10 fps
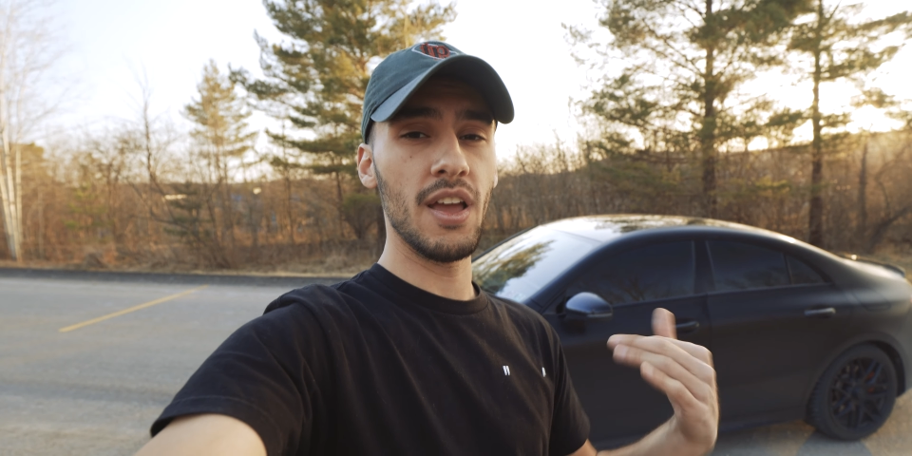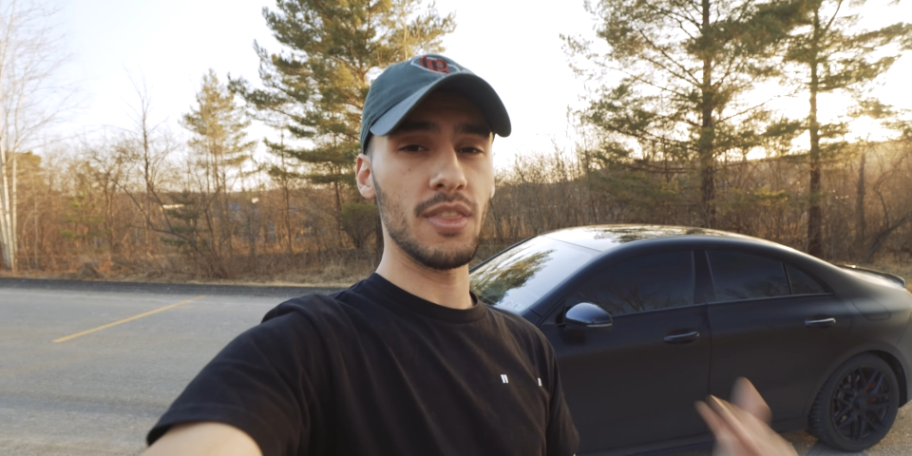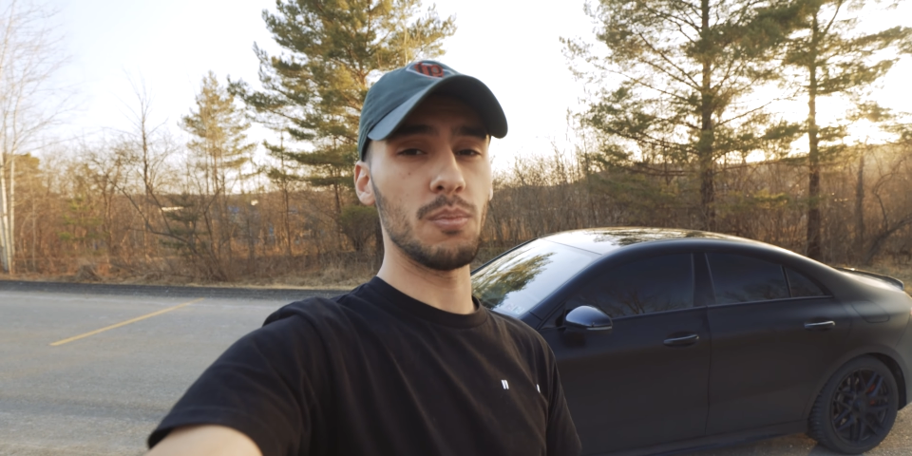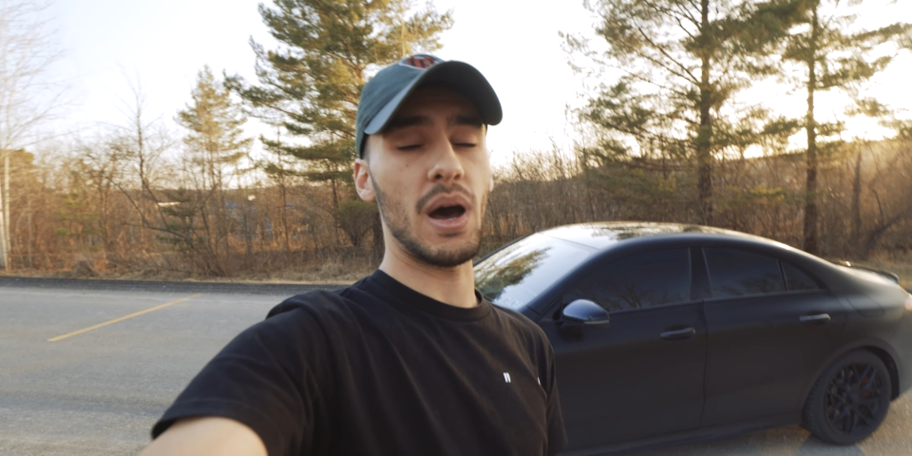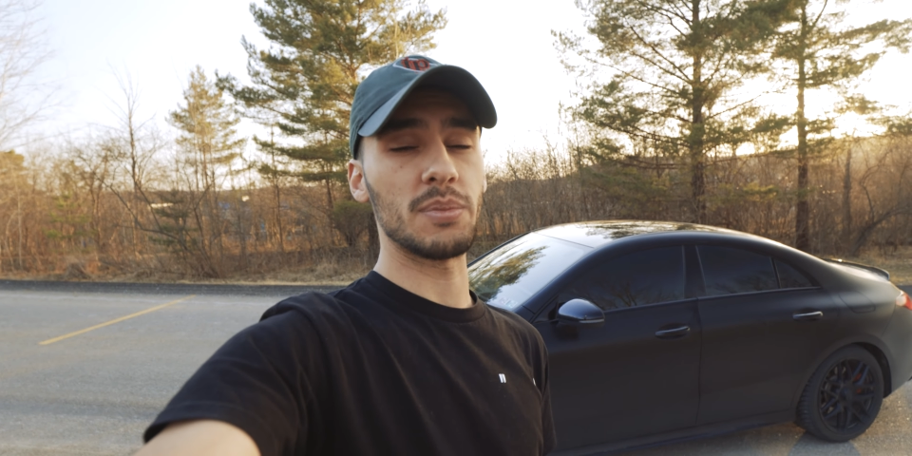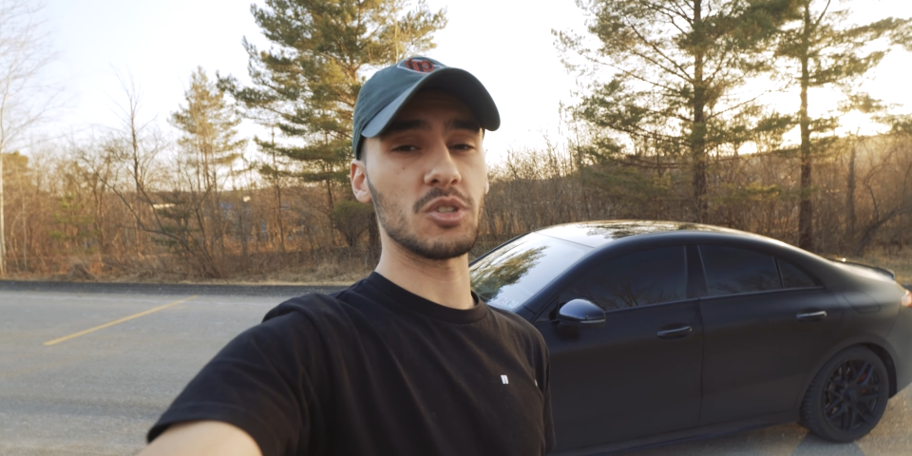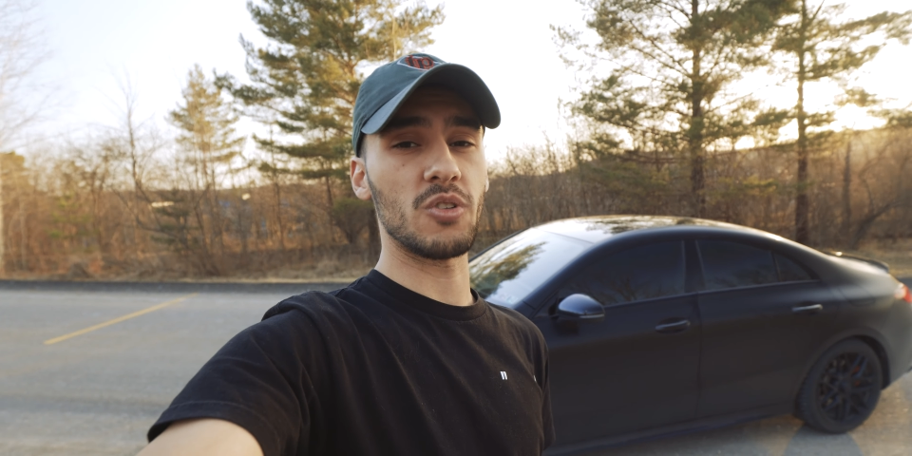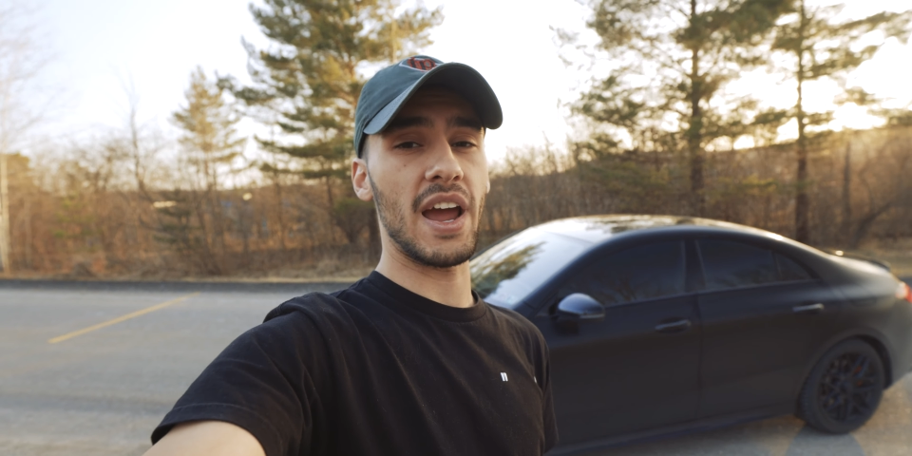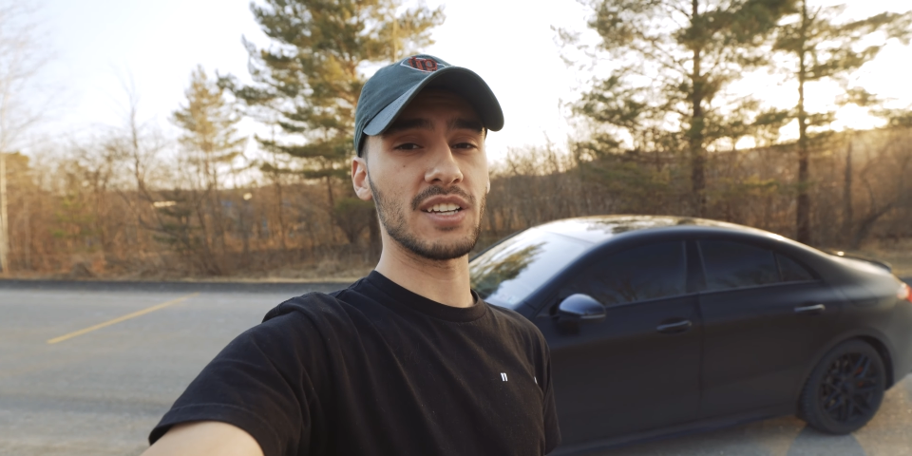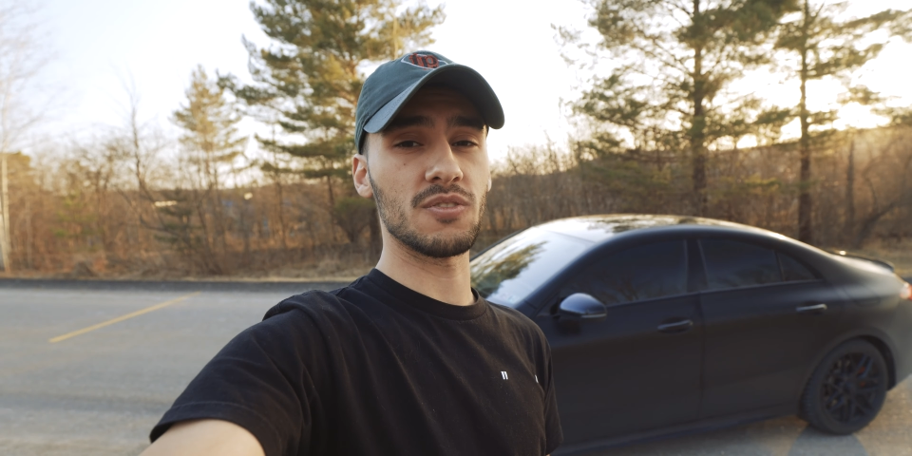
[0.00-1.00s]
the pops and
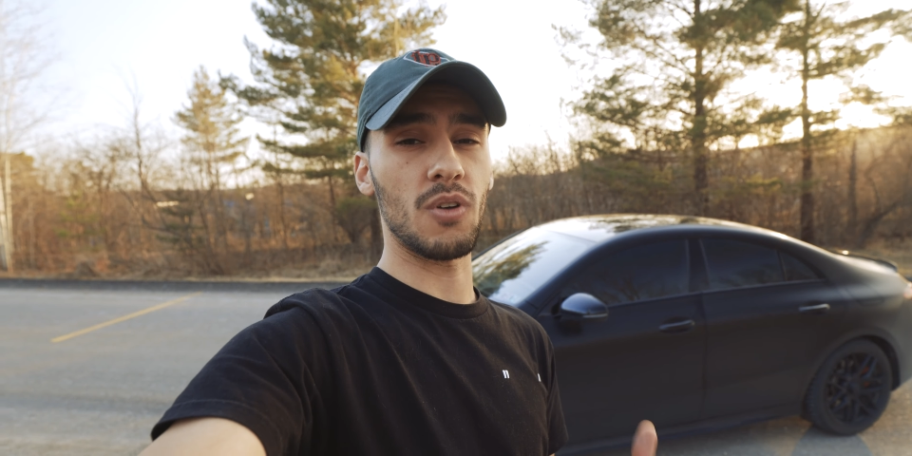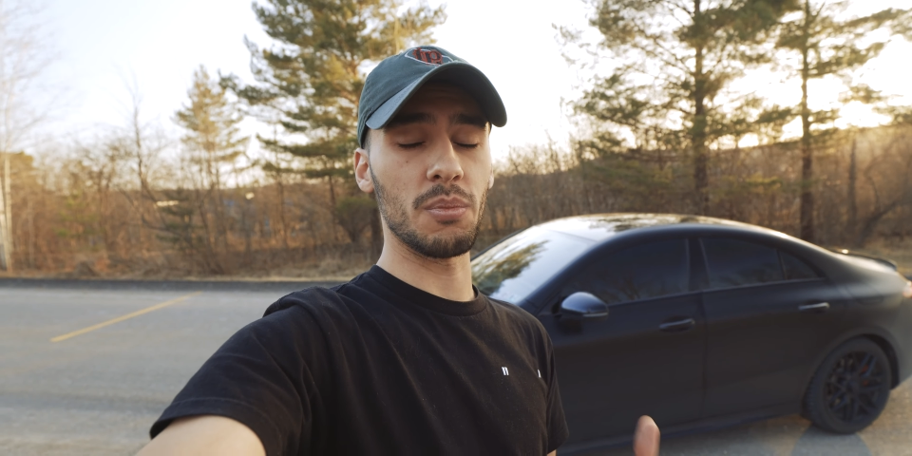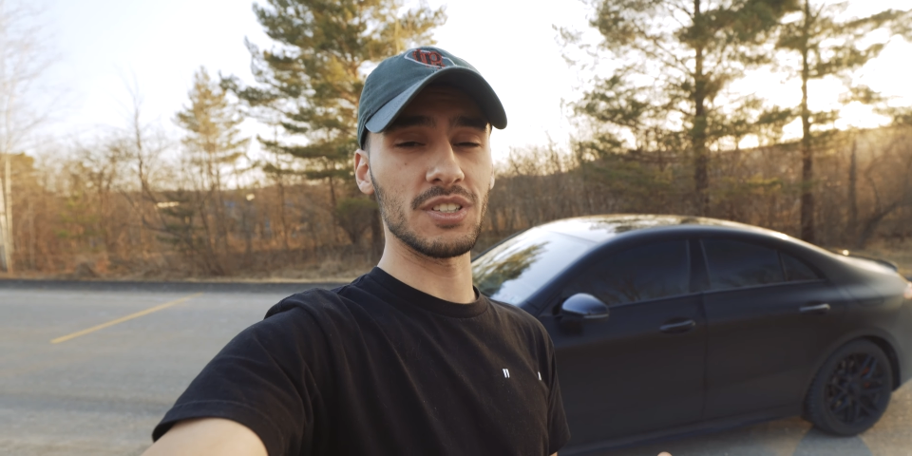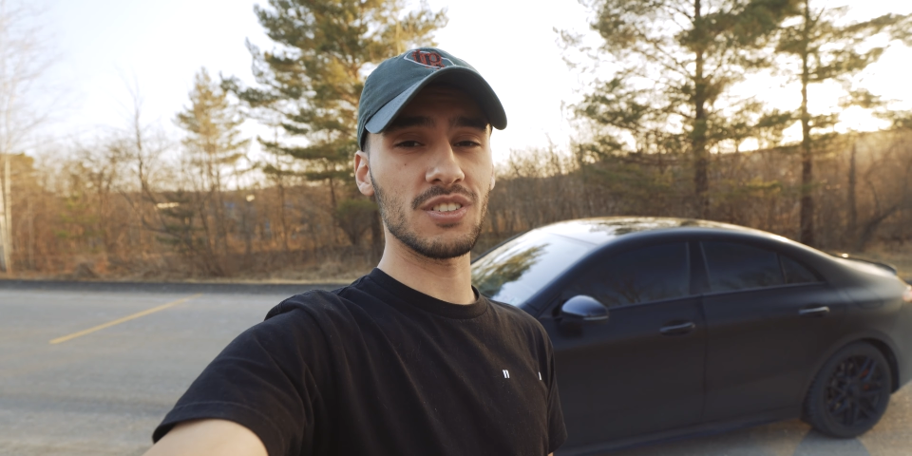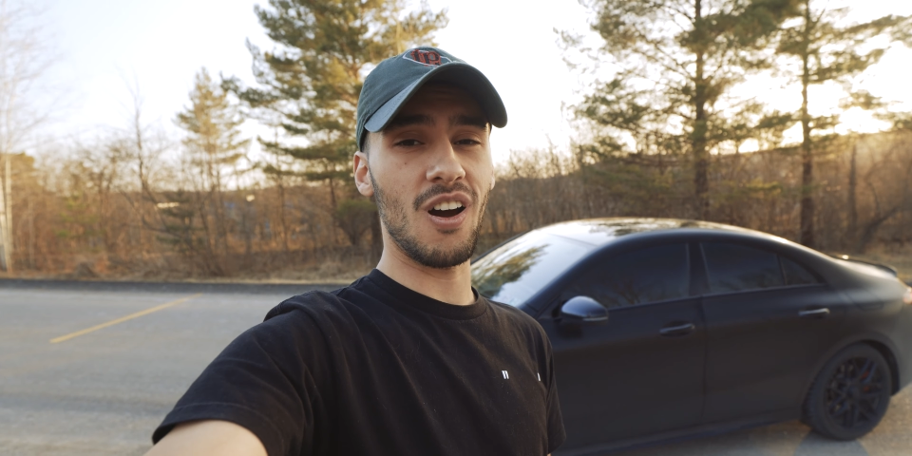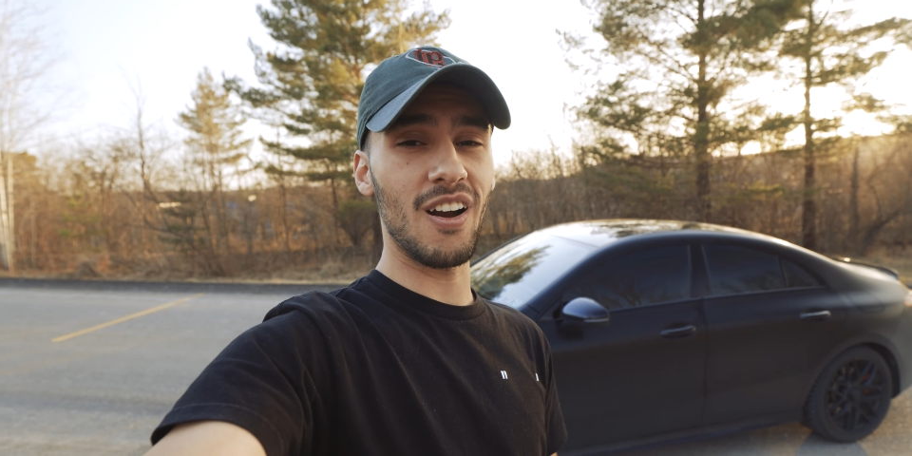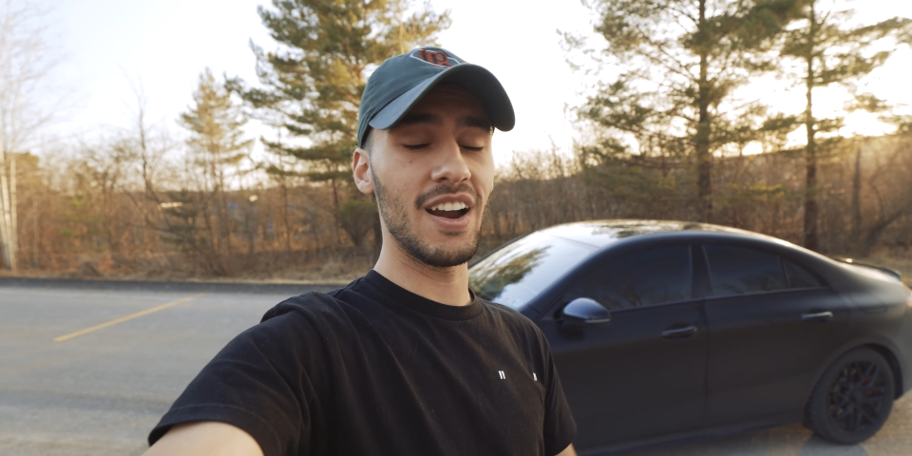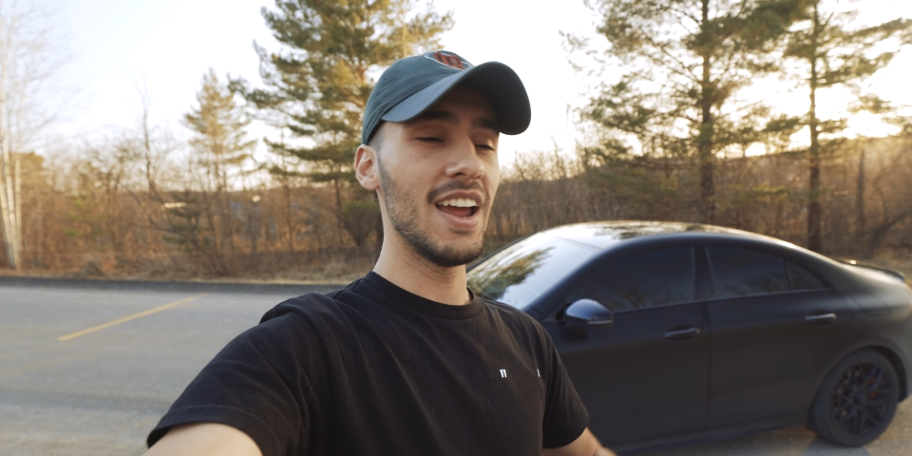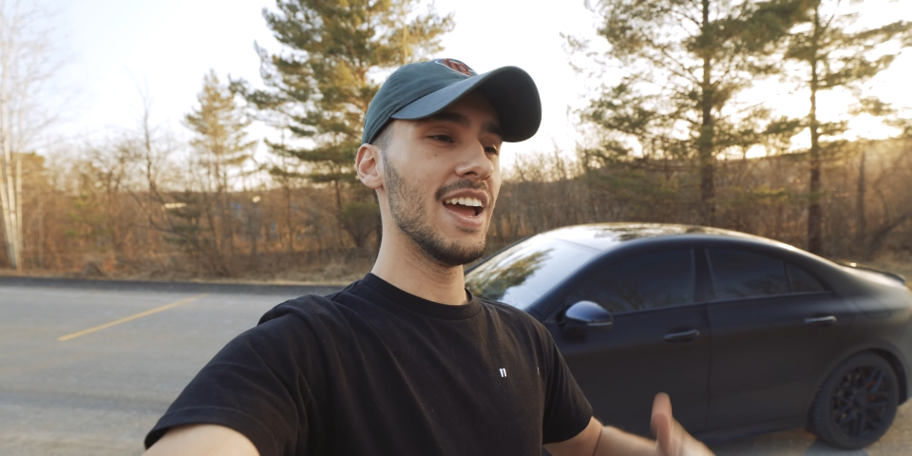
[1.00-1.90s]
cracks from this car.